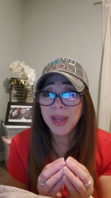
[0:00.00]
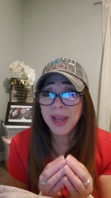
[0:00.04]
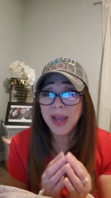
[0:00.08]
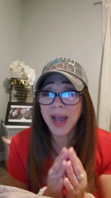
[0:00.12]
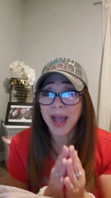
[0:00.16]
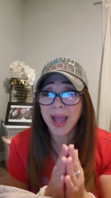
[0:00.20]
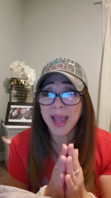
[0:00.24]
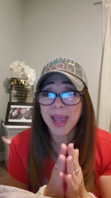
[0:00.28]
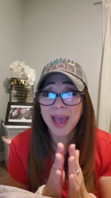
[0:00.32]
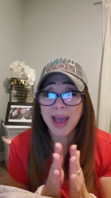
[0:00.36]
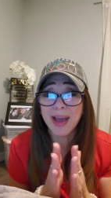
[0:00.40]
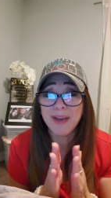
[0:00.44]

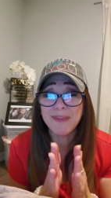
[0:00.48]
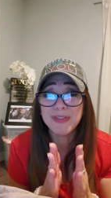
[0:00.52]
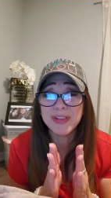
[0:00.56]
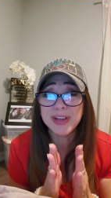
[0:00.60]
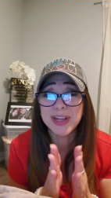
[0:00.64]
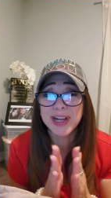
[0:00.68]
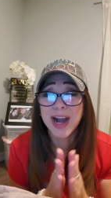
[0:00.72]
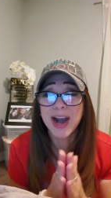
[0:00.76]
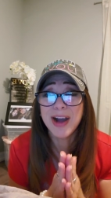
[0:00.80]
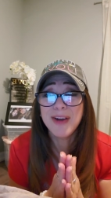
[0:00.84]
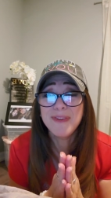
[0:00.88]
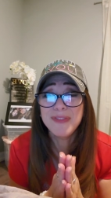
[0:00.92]
I have
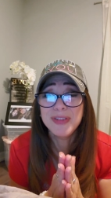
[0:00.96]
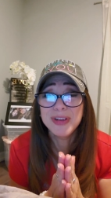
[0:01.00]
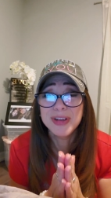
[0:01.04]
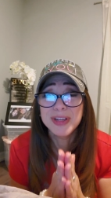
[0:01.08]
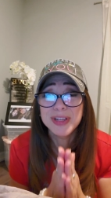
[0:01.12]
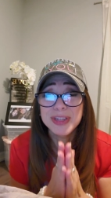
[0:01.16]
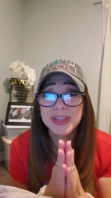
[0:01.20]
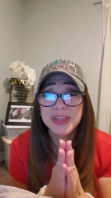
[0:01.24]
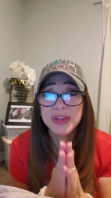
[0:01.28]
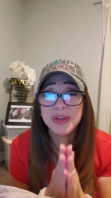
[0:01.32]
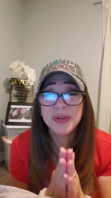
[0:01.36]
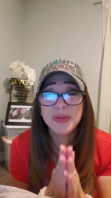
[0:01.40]
covered
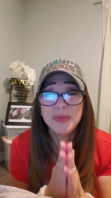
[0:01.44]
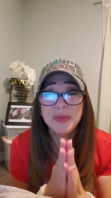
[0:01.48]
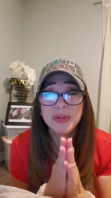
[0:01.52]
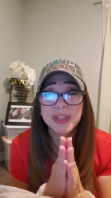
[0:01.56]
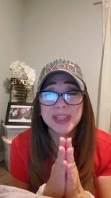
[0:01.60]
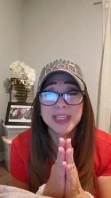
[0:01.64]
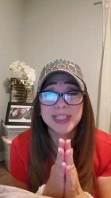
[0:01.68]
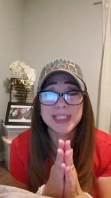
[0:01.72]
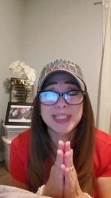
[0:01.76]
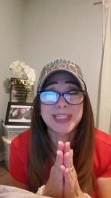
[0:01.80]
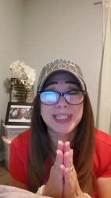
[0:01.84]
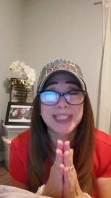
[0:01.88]
you
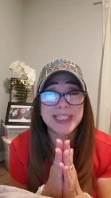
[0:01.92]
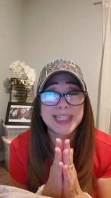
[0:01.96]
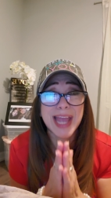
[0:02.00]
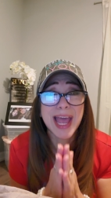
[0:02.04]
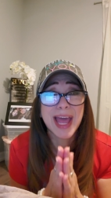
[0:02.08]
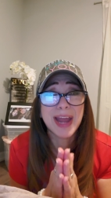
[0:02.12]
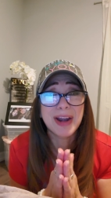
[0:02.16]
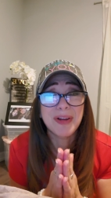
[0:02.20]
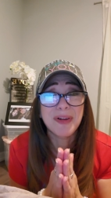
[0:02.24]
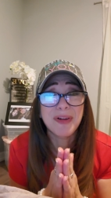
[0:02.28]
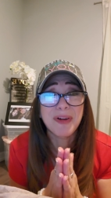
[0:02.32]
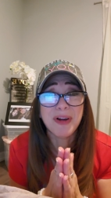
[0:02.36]
with a
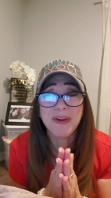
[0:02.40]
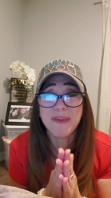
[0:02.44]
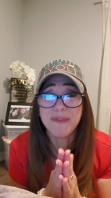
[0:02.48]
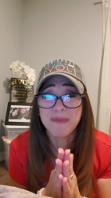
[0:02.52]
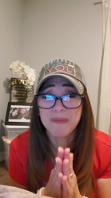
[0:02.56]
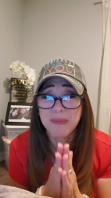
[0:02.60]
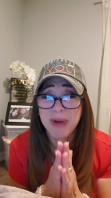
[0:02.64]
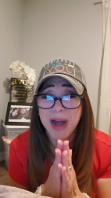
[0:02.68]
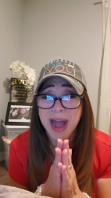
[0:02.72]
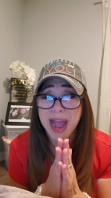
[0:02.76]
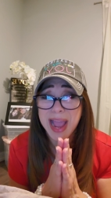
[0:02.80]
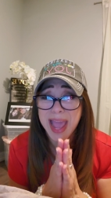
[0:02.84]
shadow of
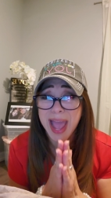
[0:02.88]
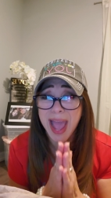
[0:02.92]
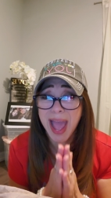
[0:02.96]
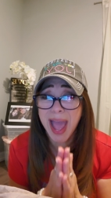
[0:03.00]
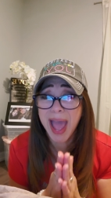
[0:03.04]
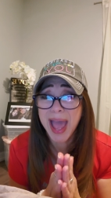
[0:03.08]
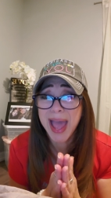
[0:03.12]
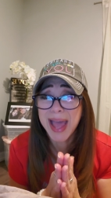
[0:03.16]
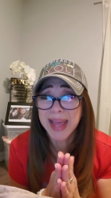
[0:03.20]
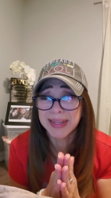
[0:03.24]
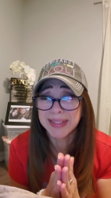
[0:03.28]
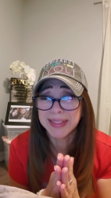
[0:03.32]
my
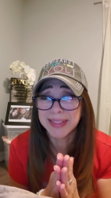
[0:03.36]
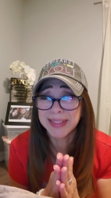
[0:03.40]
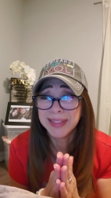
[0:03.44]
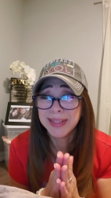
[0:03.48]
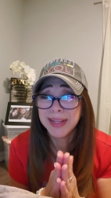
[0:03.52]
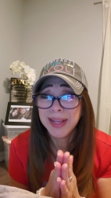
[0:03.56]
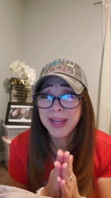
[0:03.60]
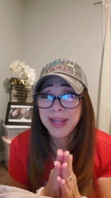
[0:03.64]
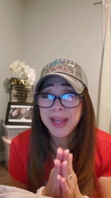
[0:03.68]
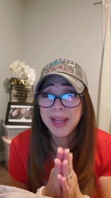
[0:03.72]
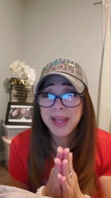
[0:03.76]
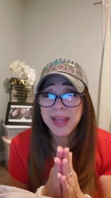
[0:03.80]
hand,
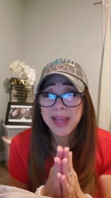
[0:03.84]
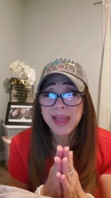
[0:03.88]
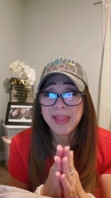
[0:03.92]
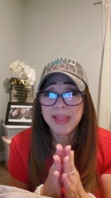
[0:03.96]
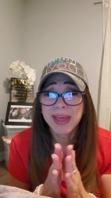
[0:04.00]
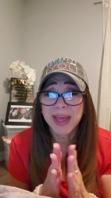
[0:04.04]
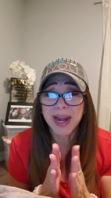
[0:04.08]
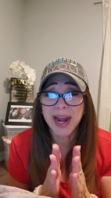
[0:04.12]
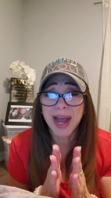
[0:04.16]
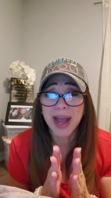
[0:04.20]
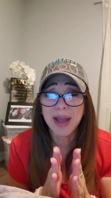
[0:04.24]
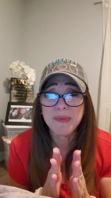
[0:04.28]

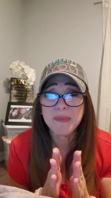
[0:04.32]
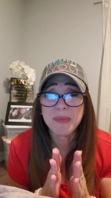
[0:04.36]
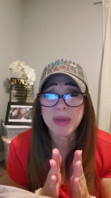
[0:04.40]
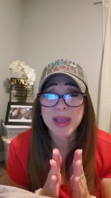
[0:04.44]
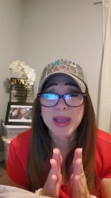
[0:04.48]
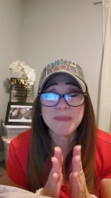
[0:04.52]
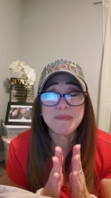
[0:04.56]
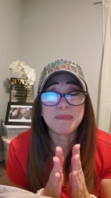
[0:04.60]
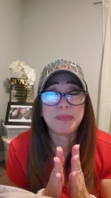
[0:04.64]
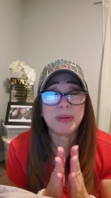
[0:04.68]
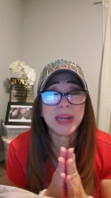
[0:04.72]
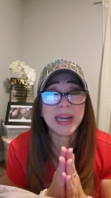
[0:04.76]
that I
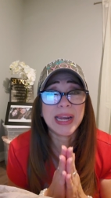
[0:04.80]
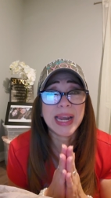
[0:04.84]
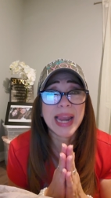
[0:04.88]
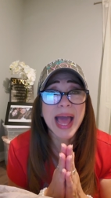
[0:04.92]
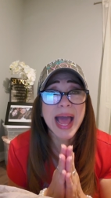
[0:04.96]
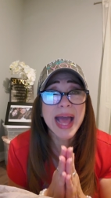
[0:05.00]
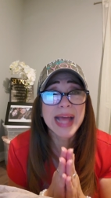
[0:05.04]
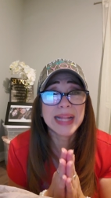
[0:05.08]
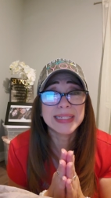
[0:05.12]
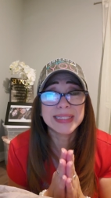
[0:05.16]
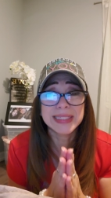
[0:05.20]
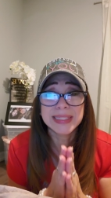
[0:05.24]
may
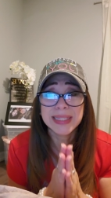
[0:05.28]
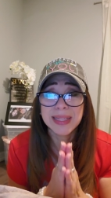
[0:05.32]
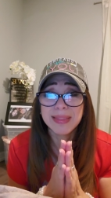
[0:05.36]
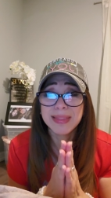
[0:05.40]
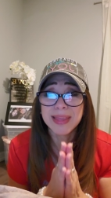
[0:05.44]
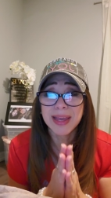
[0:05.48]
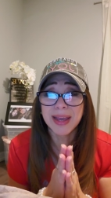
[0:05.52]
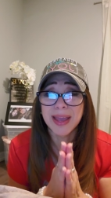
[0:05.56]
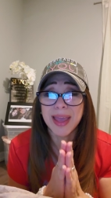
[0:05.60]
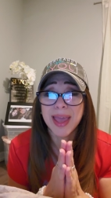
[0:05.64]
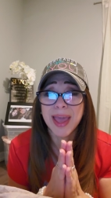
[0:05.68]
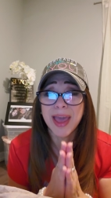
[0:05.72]
plant
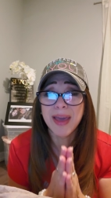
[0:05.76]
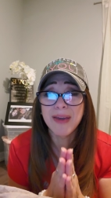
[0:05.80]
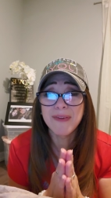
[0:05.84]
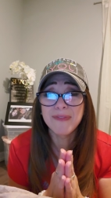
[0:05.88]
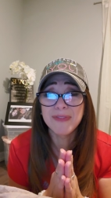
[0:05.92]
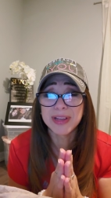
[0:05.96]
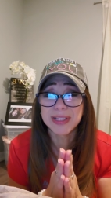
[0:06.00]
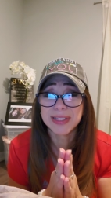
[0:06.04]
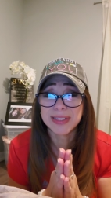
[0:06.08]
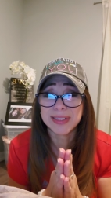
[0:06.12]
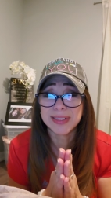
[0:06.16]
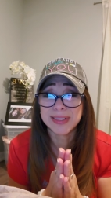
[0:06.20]
the
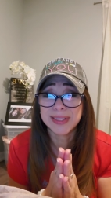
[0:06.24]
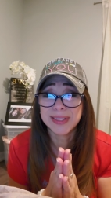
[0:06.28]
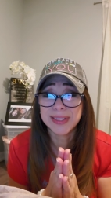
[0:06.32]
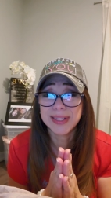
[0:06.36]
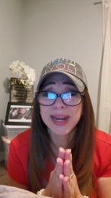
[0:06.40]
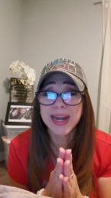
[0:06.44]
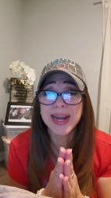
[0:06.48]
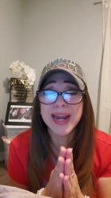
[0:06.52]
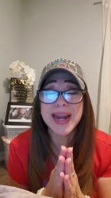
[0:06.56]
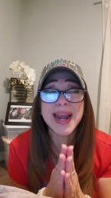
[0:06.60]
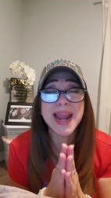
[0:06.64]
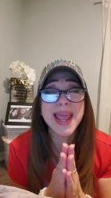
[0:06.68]
heavens,
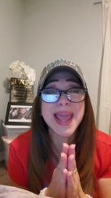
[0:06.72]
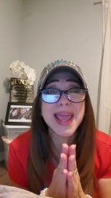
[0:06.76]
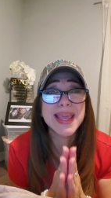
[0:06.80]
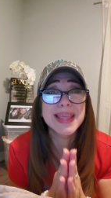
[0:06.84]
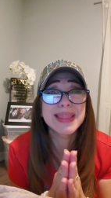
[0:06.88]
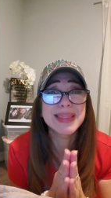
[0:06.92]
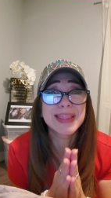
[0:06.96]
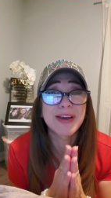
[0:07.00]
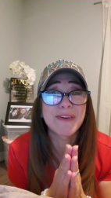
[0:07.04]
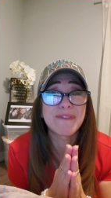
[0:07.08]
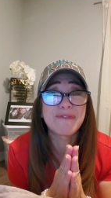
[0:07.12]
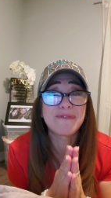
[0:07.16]
lay
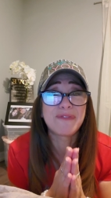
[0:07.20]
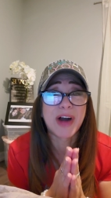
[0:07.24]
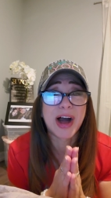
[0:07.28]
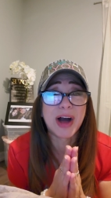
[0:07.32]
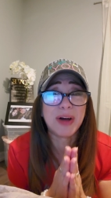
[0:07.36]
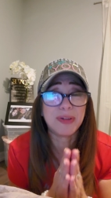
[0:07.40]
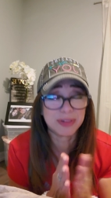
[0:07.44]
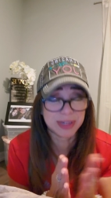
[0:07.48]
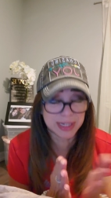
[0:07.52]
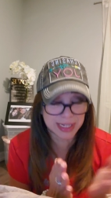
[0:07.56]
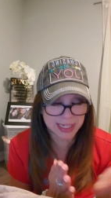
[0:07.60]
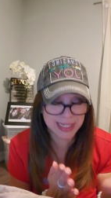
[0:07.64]
the
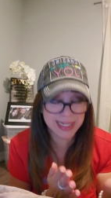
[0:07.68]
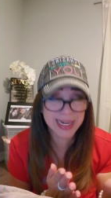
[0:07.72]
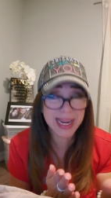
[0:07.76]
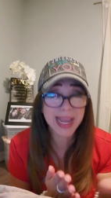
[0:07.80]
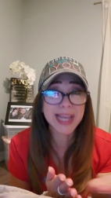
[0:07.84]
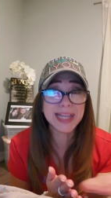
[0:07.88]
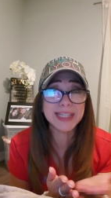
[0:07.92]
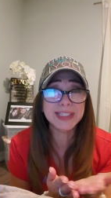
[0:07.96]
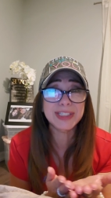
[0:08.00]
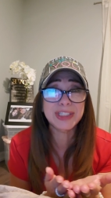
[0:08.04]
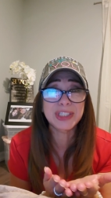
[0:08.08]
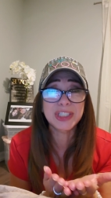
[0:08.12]

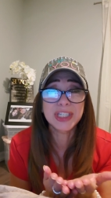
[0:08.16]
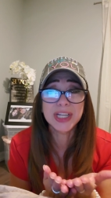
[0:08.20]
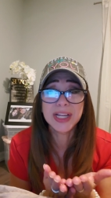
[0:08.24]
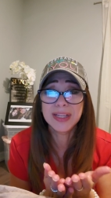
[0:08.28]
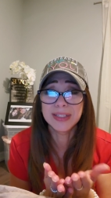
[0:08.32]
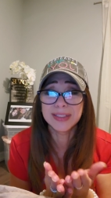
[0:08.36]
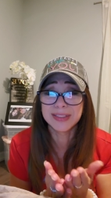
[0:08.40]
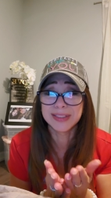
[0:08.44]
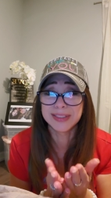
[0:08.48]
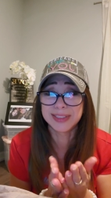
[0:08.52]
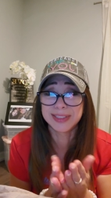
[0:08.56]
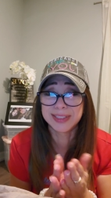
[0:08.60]

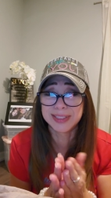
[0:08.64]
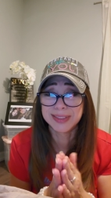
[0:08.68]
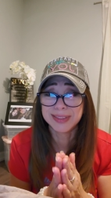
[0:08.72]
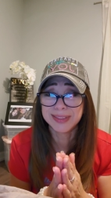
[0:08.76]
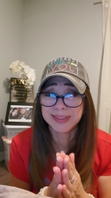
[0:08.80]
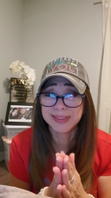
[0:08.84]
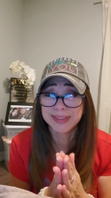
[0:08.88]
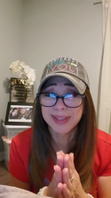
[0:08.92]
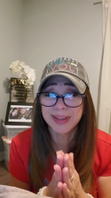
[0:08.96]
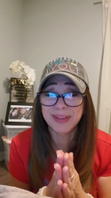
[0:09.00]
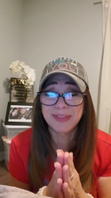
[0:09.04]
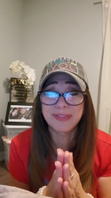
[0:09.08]
foundations
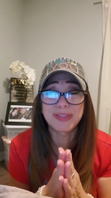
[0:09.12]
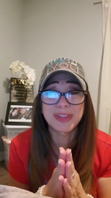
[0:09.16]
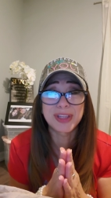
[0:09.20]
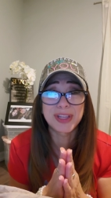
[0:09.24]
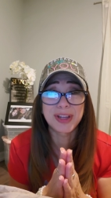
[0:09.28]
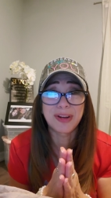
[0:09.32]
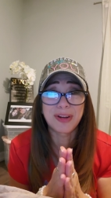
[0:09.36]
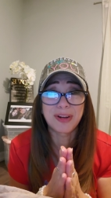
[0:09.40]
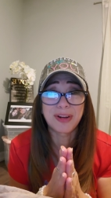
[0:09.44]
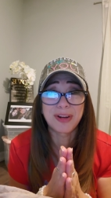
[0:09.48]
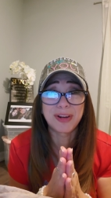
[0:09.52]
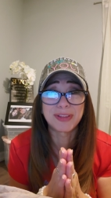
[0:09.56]
of
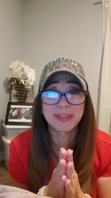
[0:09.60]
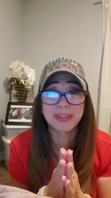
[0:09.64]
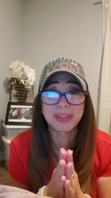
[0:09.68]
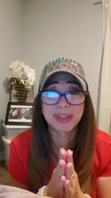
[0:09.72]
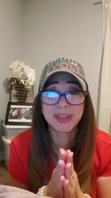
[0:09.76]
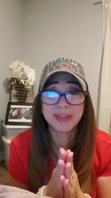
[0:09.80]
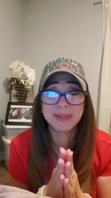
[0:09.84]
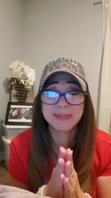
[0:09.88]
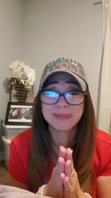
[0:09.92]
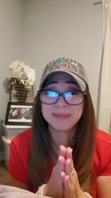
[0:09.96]
the earth.